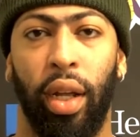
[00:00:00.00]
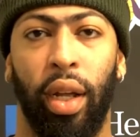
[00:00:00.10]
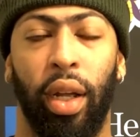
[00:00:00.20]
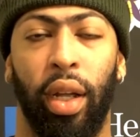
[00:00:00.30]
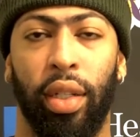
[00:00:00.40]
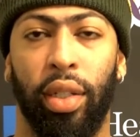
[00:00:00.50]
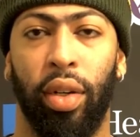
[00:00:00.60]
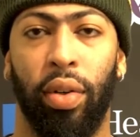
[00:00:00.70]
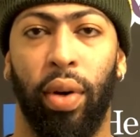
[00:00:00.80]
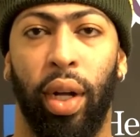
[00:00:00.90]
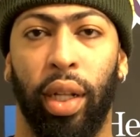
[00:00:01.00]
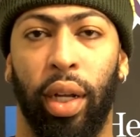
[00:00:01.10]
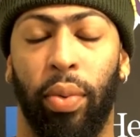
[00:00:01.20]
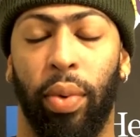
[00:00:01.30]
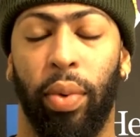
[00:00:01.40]
And so I think
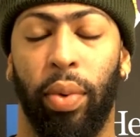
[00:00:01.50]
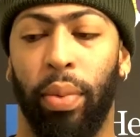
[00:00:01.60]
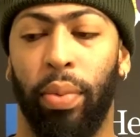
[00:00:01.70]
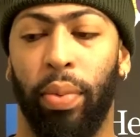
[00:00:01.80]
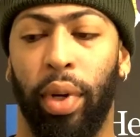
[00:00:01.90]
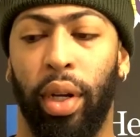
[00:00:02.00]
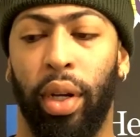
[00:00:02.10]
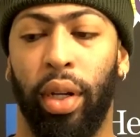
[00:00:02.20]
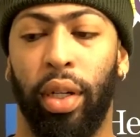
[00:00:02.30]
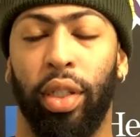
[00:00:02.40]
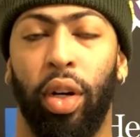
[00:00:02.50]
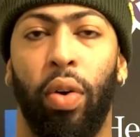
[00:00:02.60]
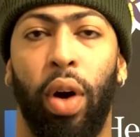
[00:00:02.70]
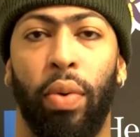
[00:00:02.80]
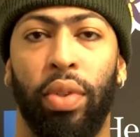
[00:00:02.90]
we show
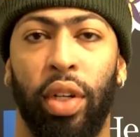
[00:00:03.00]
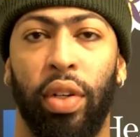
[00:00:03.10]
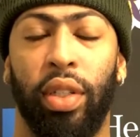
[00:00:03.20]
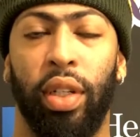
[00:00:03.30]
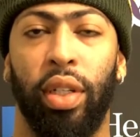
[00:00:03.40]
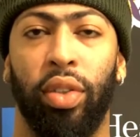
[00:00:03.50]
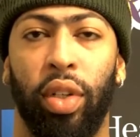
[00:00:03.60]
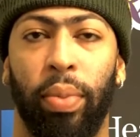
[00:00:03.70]
our resiliency this trip,